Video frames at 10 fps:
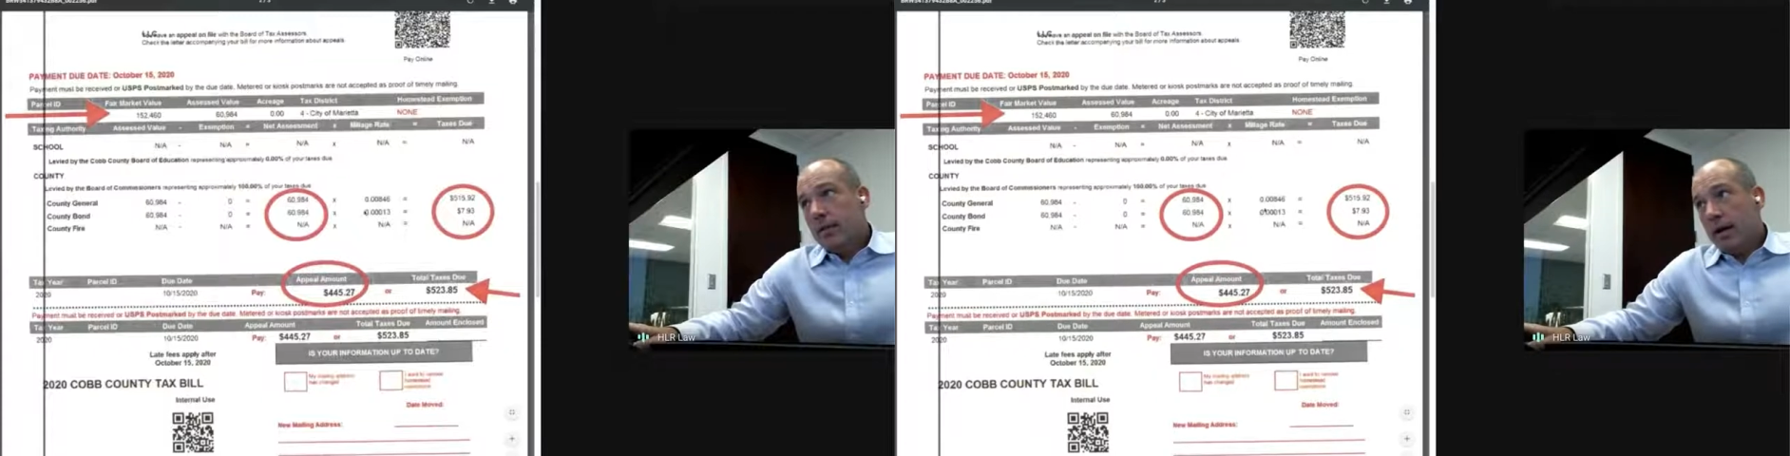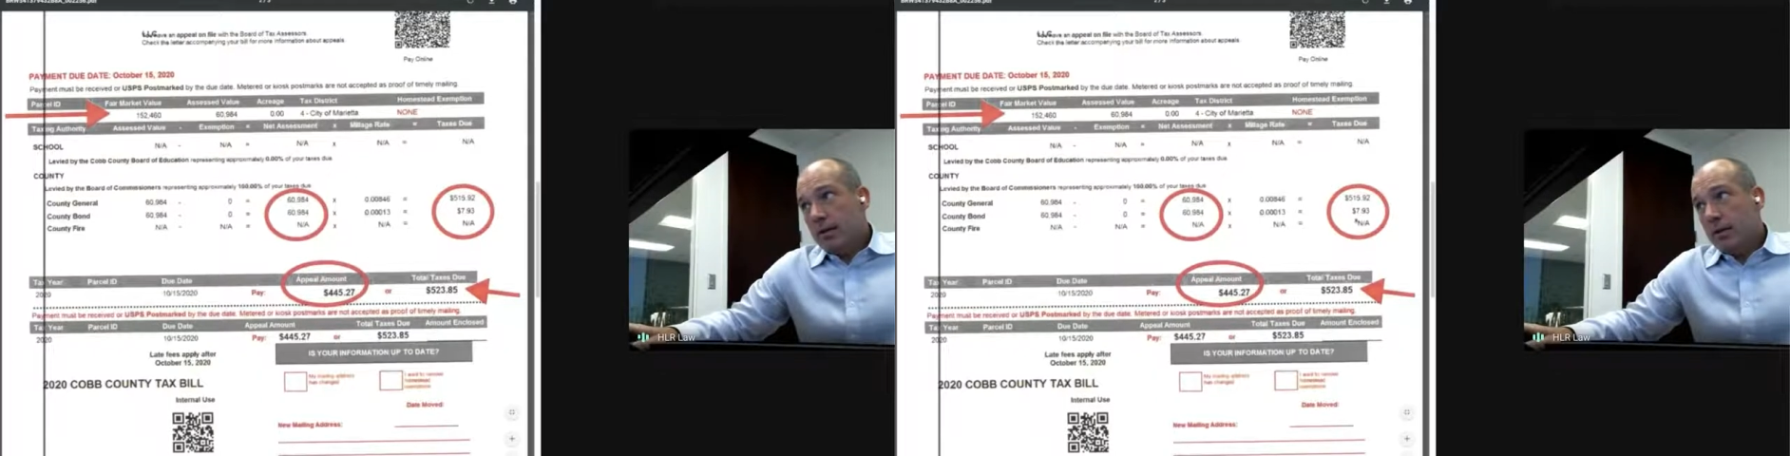
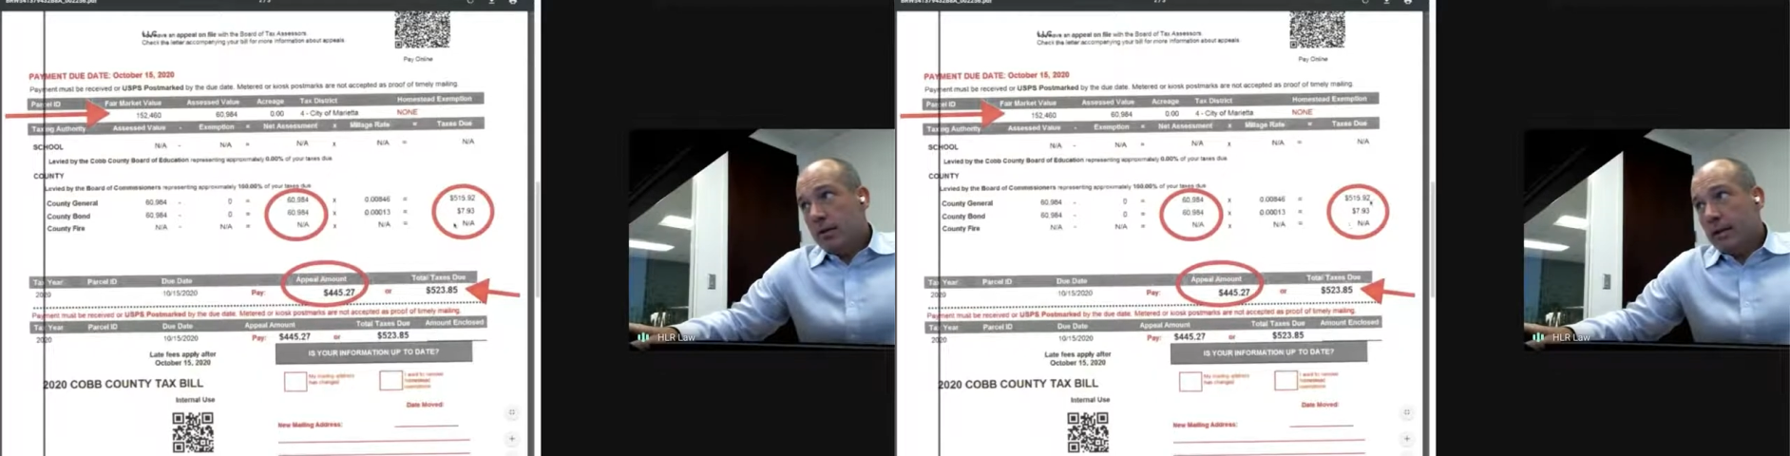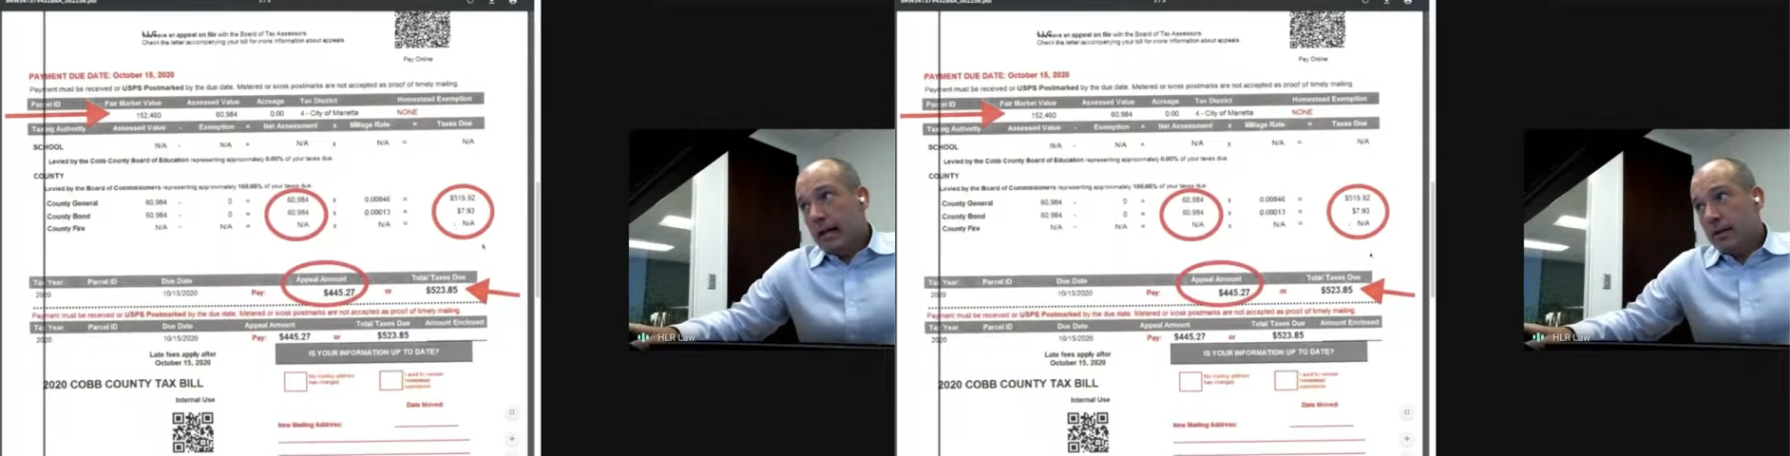value
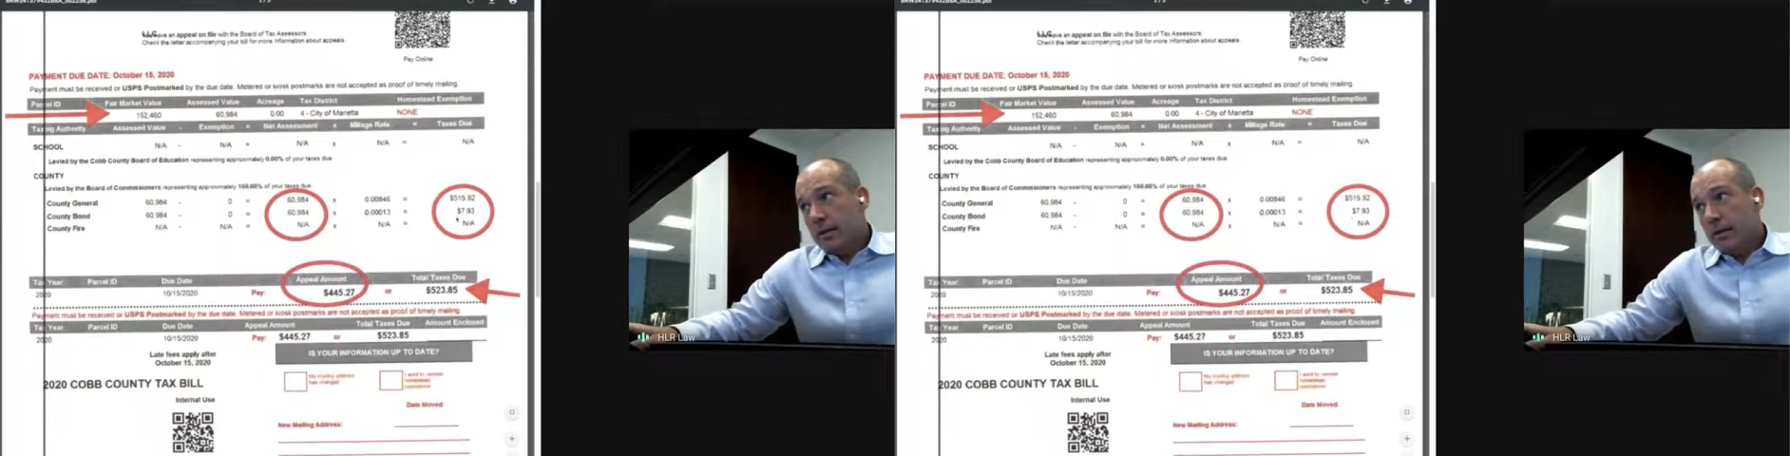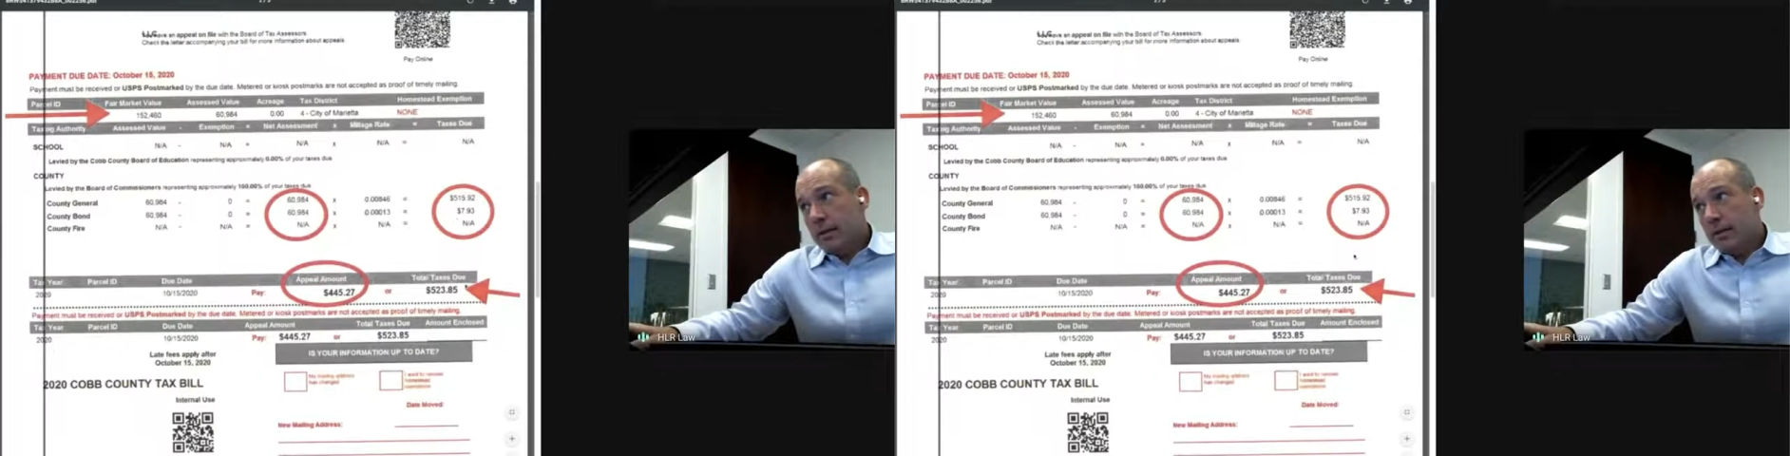to
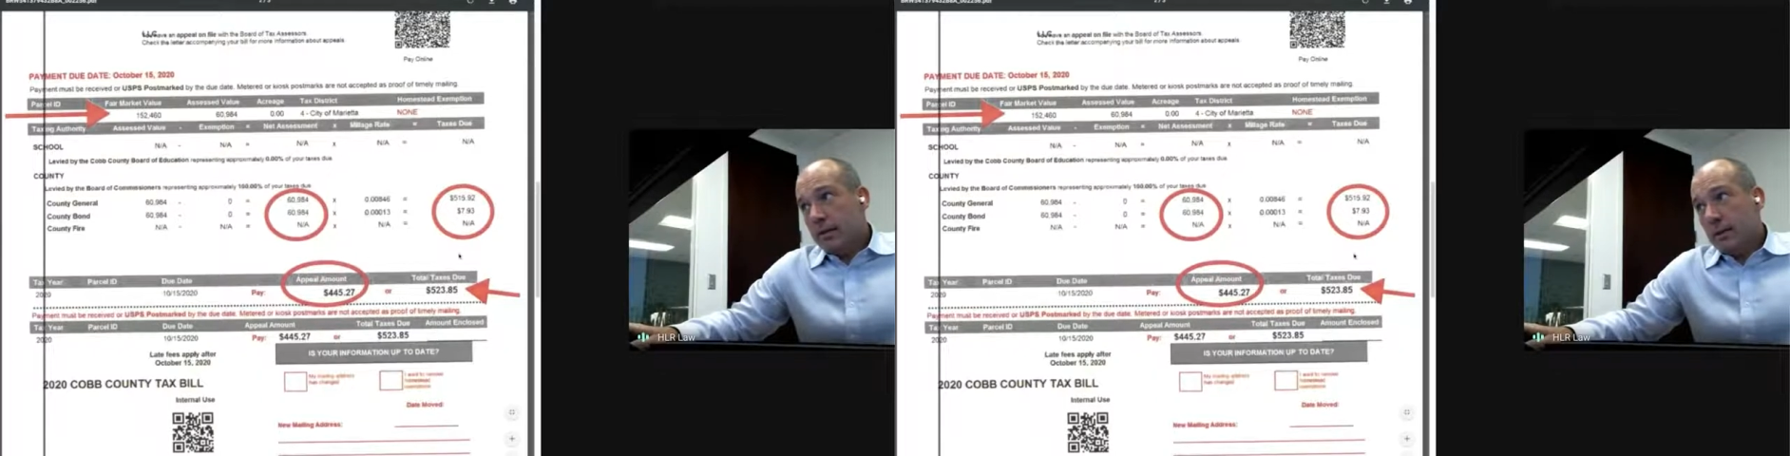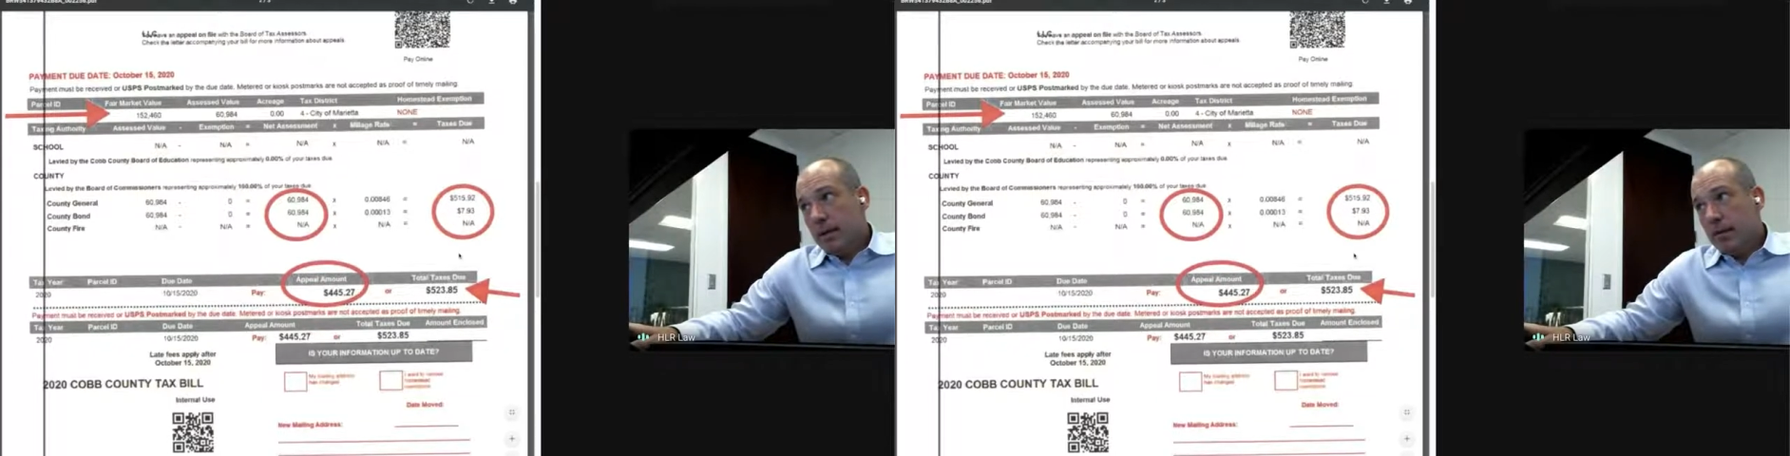calculate
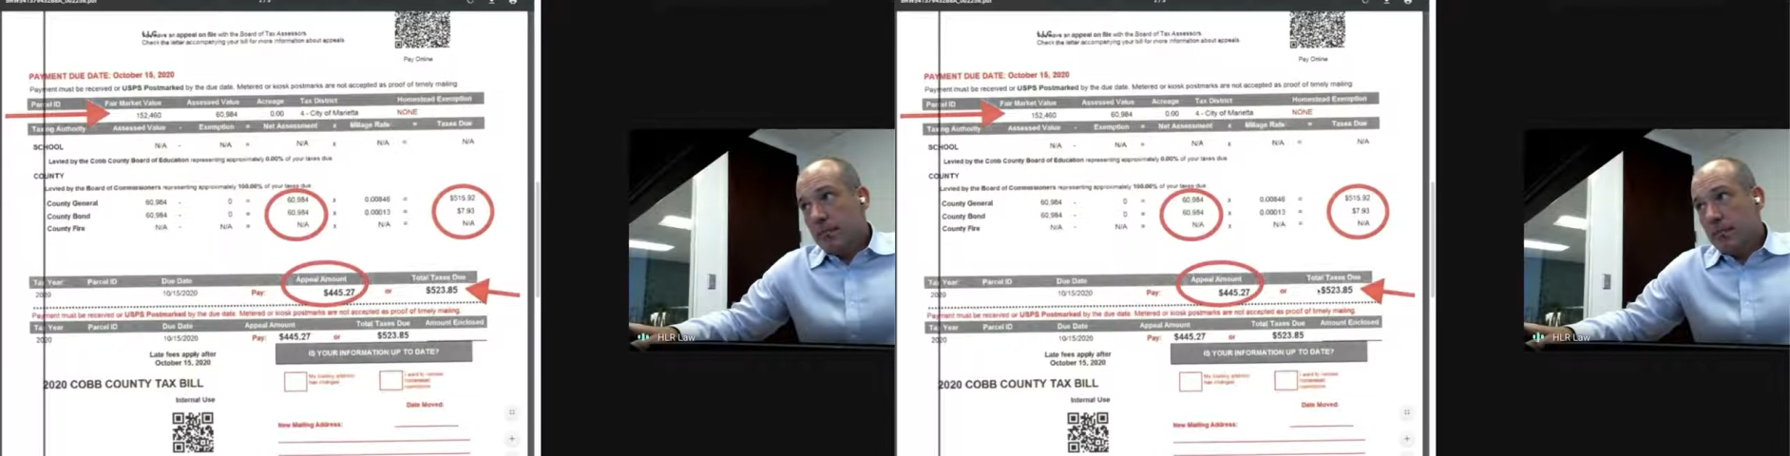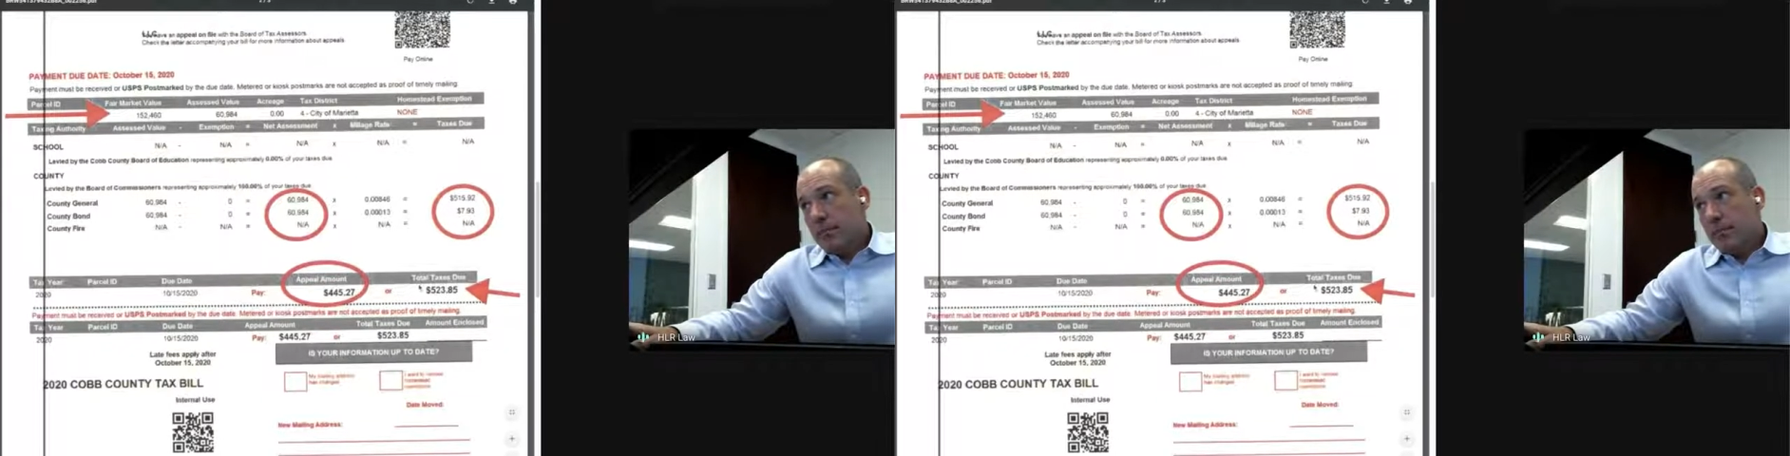the bill.